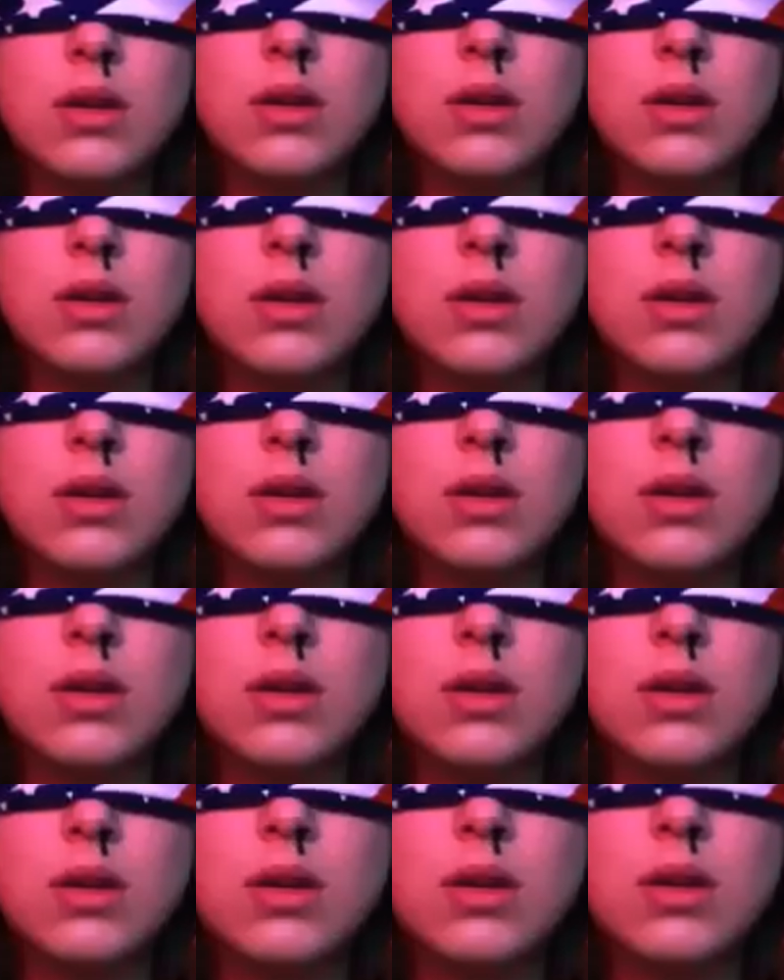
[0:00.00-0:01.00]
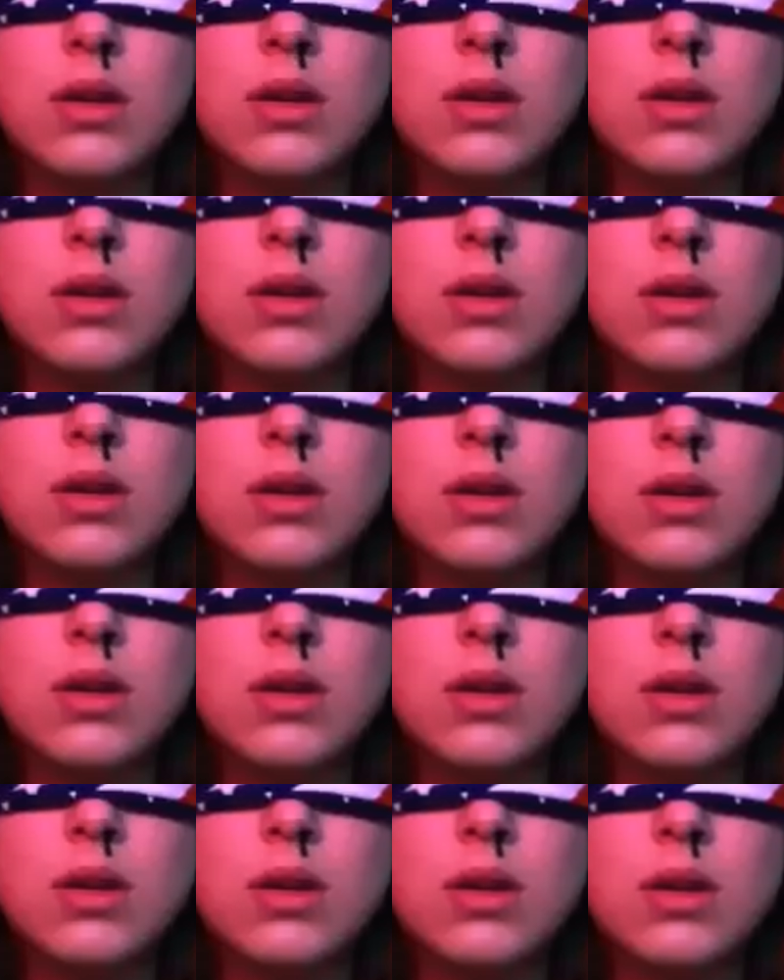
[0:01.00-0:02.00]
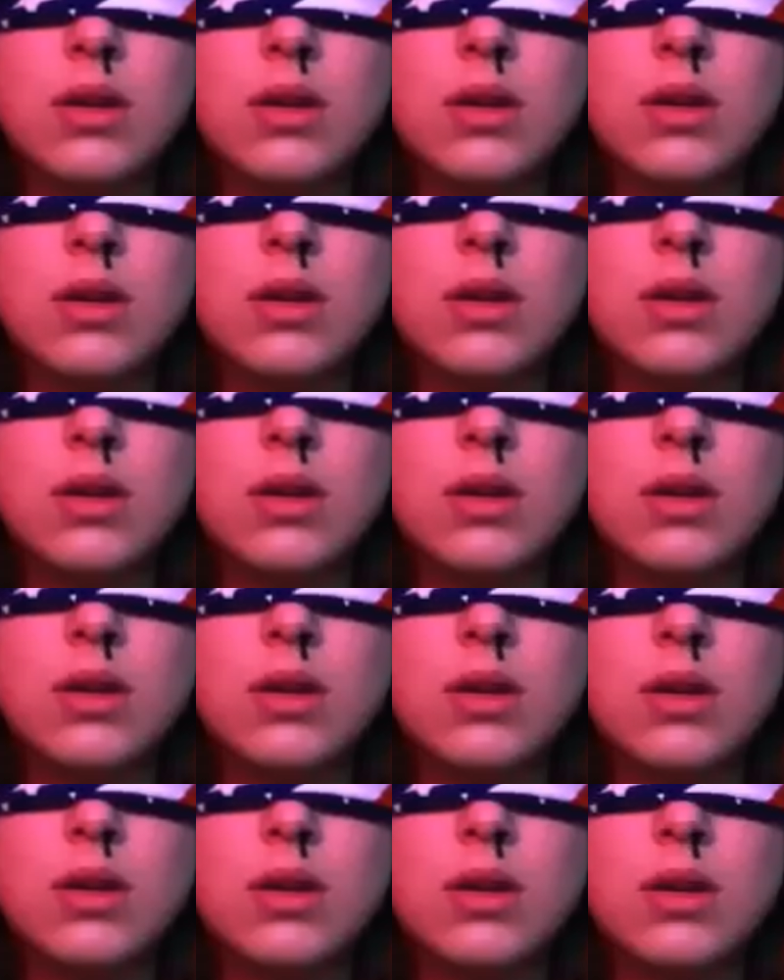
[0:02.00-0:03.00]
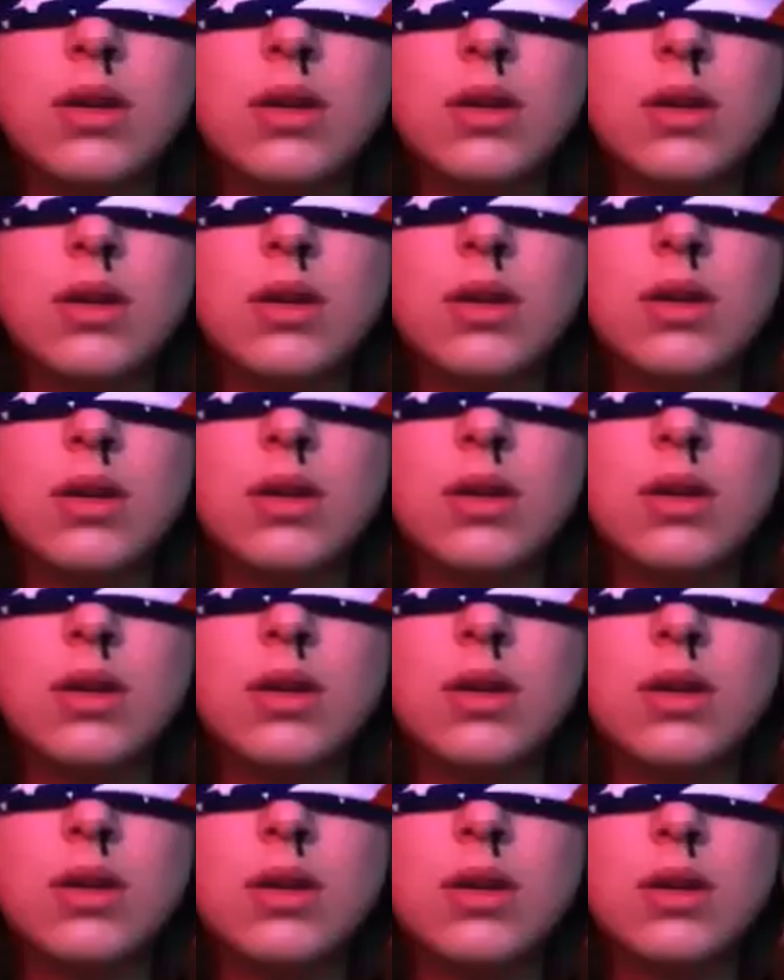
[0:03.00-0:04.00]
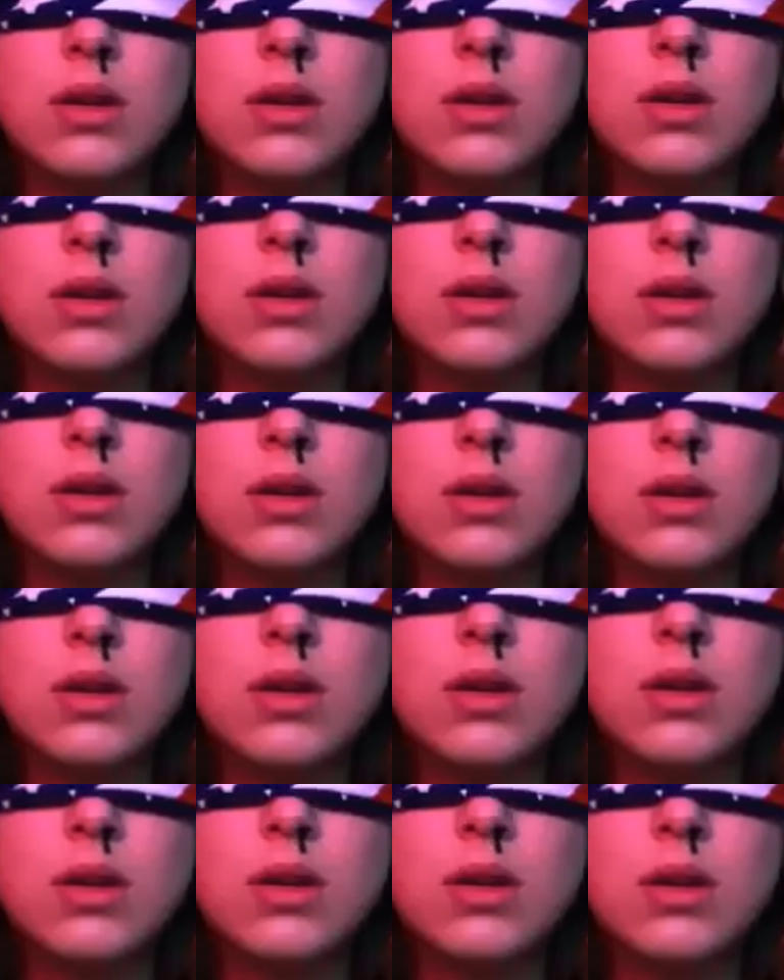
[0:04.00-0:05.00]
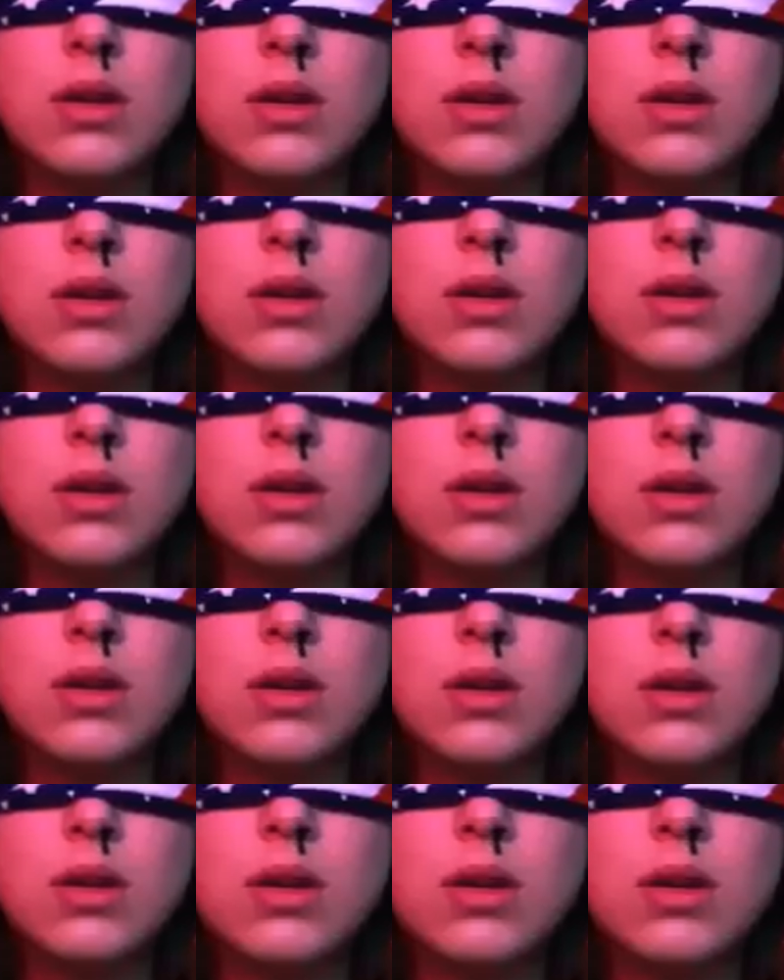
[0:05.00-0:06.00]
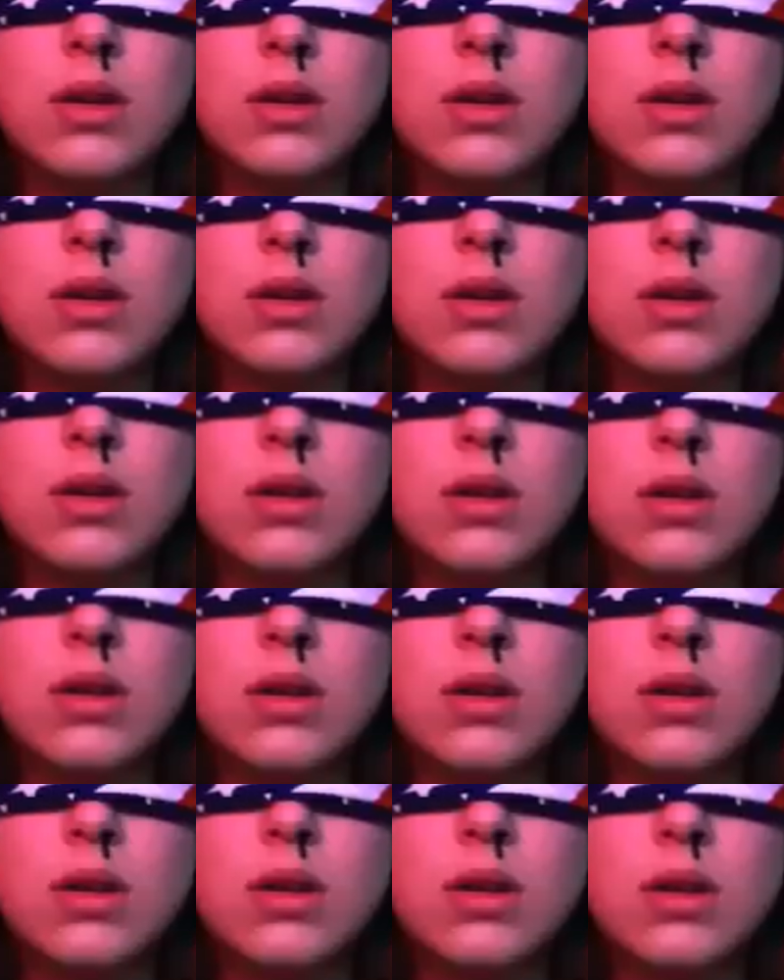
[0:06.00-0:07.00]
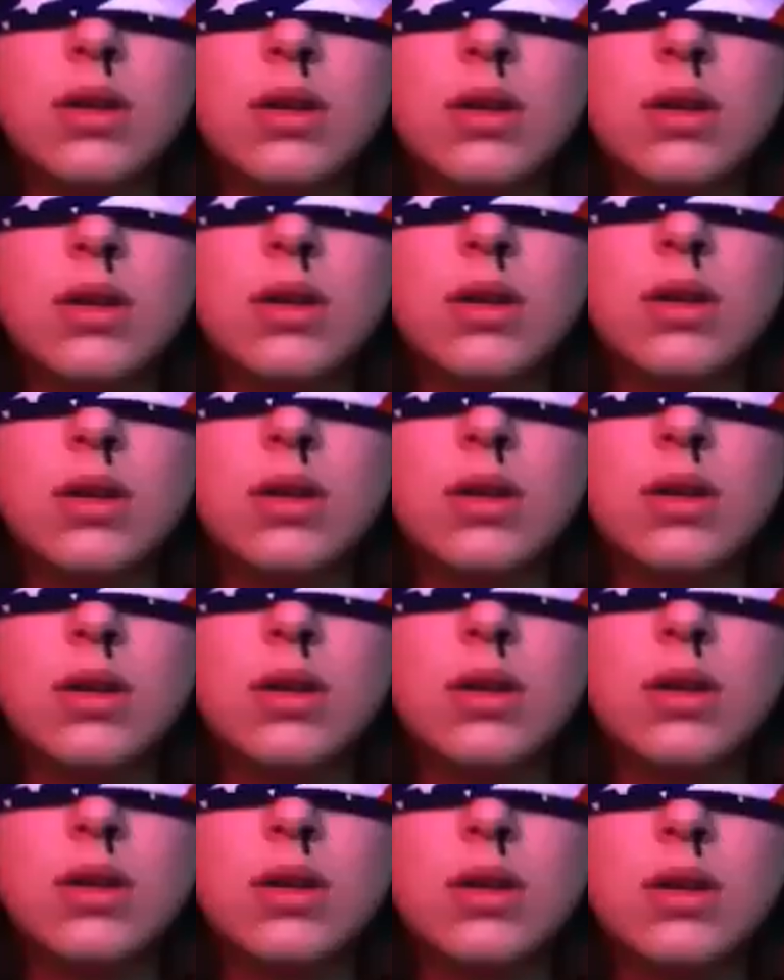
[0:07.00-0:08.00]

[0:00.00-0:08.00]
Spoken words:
This person isn't speaking.